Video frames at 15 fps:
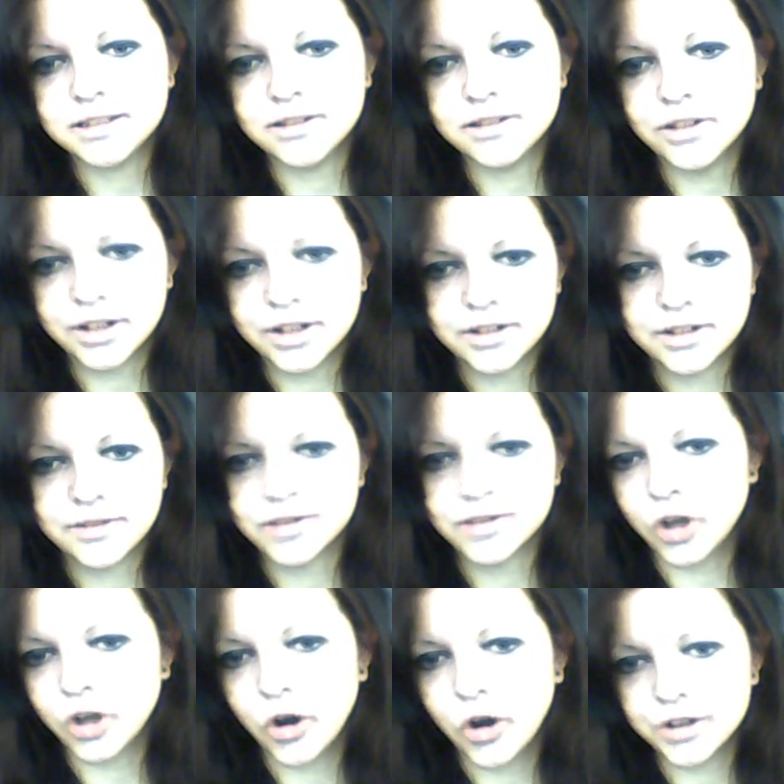other
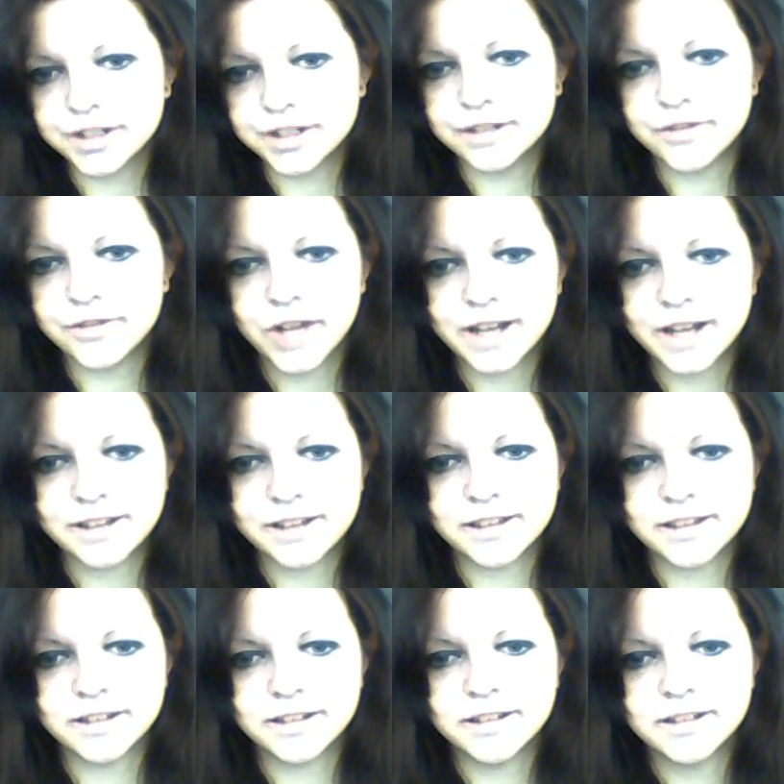recording for
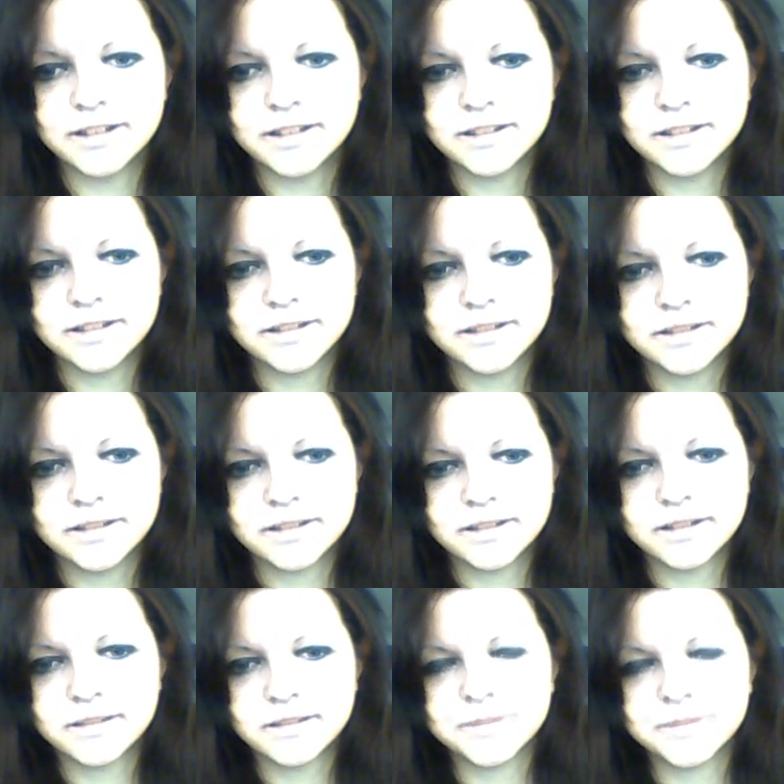anything,
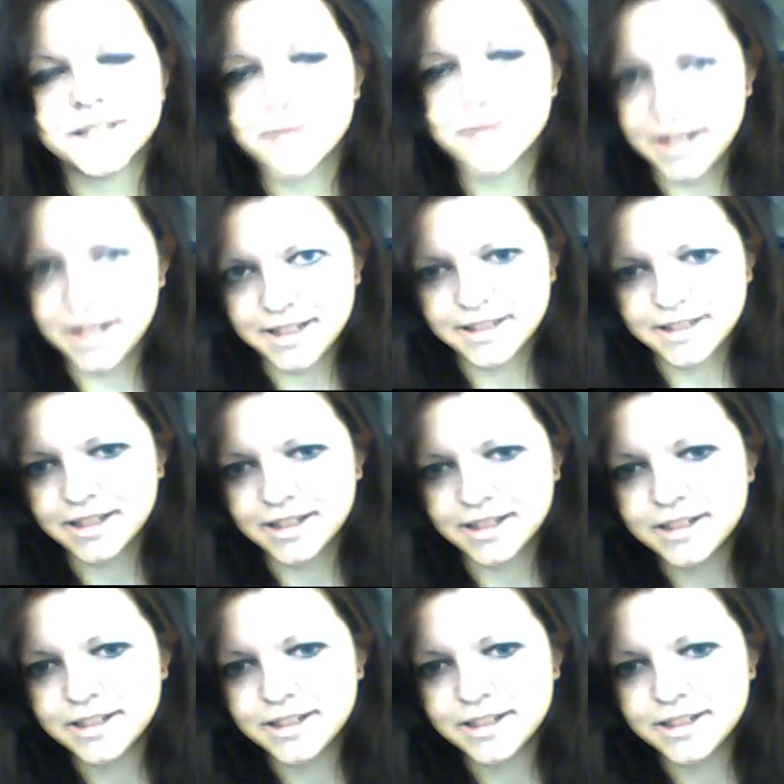because I'm nice like that.